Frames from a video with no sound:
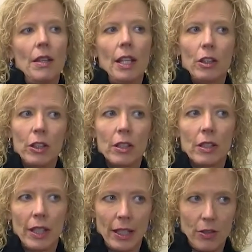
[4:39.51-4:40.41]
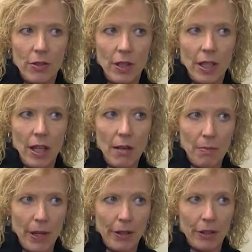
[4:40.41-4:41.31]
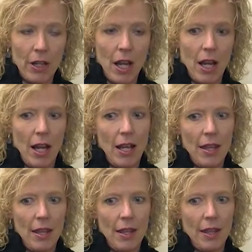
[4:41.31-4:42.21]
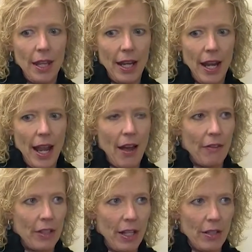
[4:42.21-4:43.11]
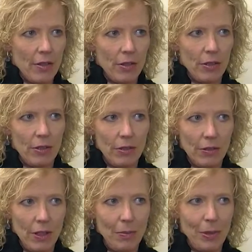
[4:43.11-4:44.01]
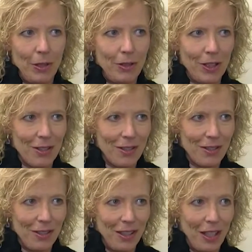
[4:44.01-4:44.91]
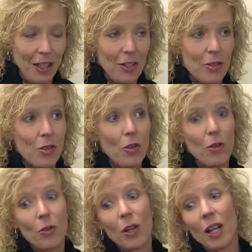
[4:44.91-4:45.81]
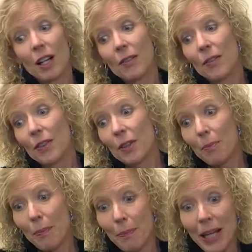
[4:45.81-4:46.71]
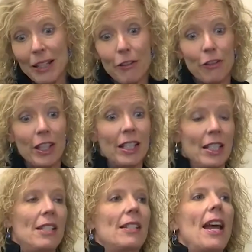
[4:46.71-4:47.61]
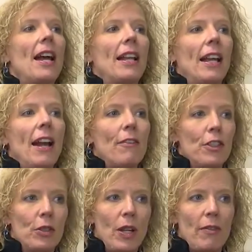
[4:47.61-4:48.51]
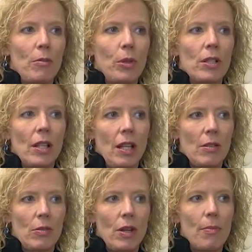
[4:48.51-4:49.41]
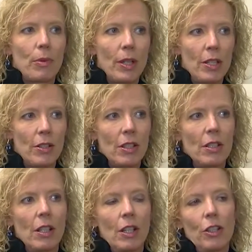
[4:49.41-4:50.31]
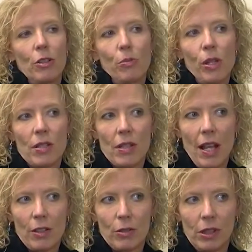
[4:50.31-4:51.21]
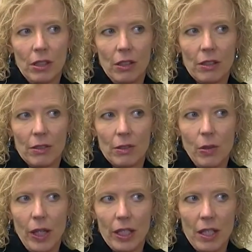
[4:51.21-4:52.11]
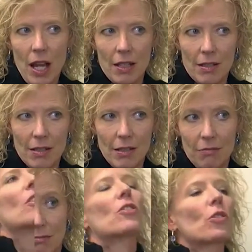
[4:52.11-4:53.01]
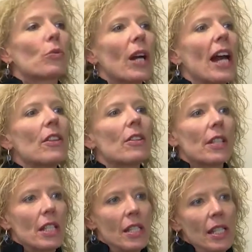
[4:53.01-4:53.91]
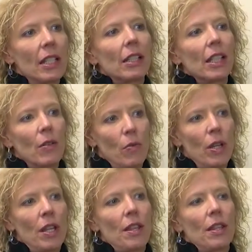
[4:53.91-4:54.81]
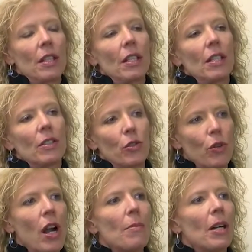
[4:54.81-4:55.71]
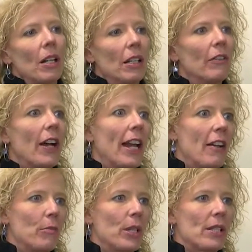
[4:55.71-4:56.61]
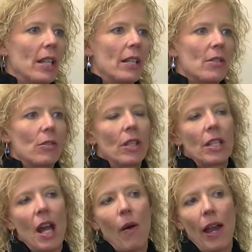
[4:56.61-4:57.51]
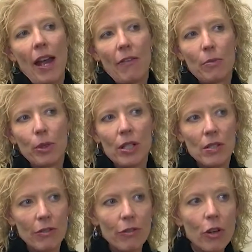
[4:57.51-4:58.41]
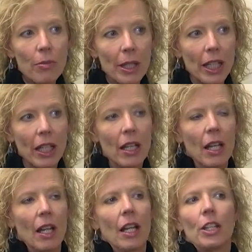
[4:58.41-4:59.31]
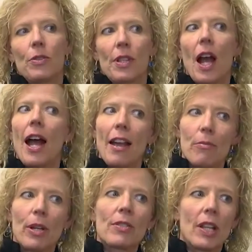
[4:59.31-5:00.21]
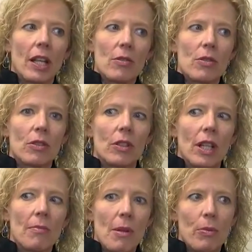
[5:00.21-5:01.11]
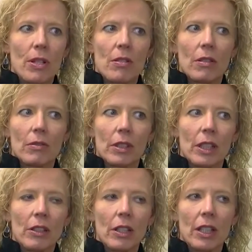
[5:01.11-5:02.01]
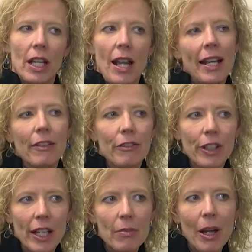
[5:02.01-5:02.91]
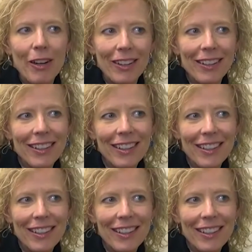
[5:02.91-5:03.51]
They look like they're sitting up better, and they have a nicer appearance. So the benefit is that after you have a breast cancer operation, your breasts actually look quite nice. So rather than dealing with the trauma of I have breast cancer and now I have a breast deformity, you say I have breast cancer and my breasts look really good and I can forget about it.